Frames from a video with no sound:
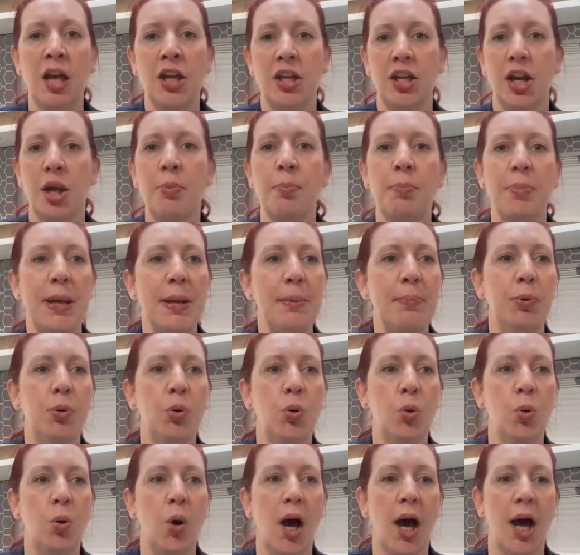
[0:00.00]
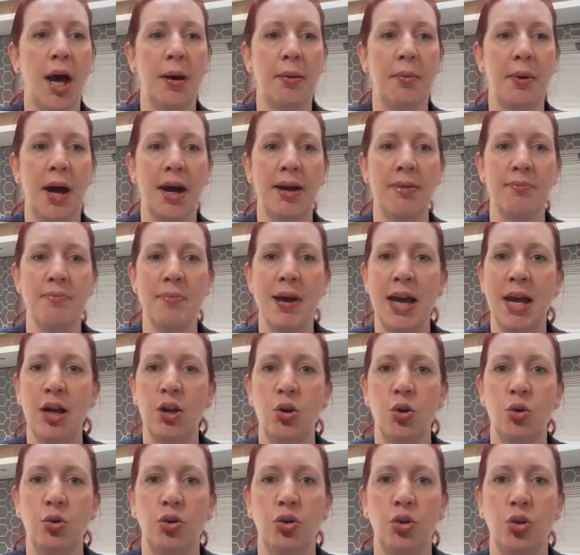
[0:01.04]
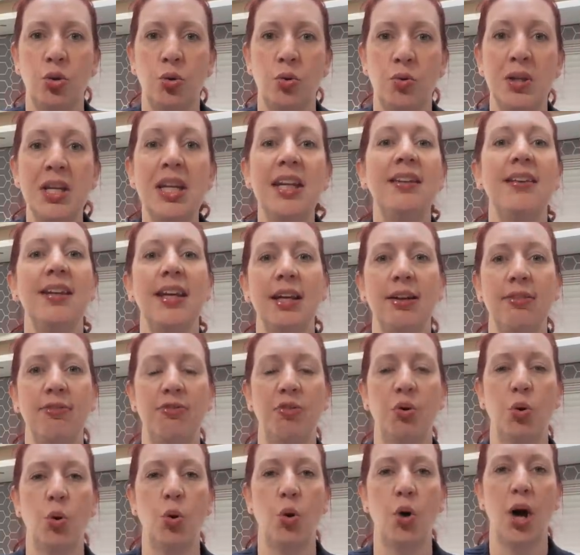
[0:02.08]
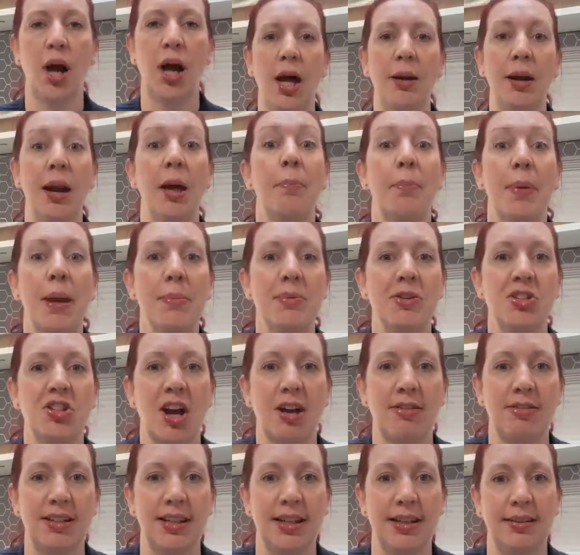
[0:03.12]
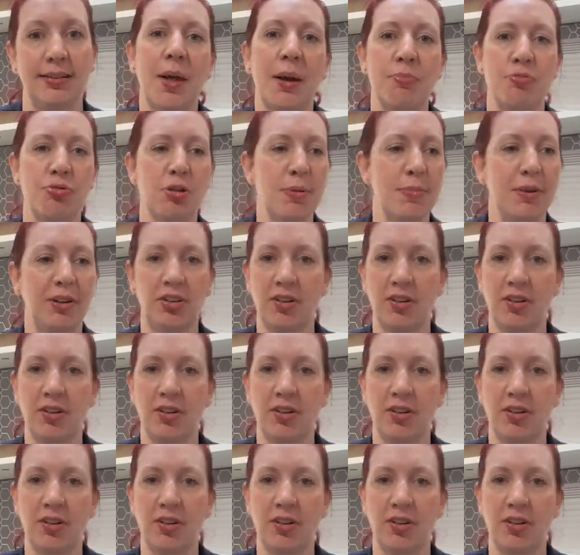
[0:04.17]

You know, people I've met who do knitting for like baby charities and Prima.